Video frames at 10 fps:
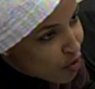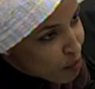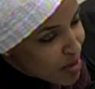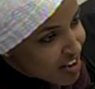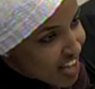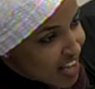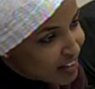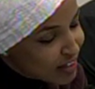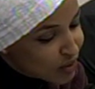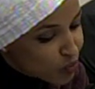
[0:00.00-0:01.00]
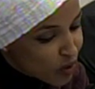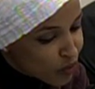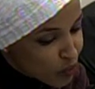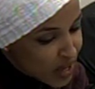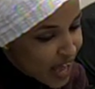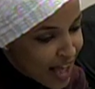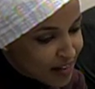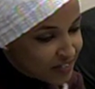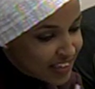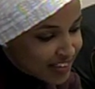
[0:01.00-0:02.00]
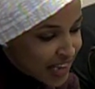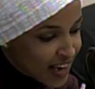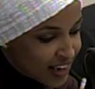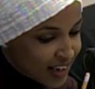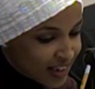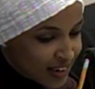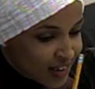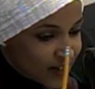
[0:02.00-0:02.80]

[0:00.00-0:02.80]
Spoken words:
there been cases where we have decided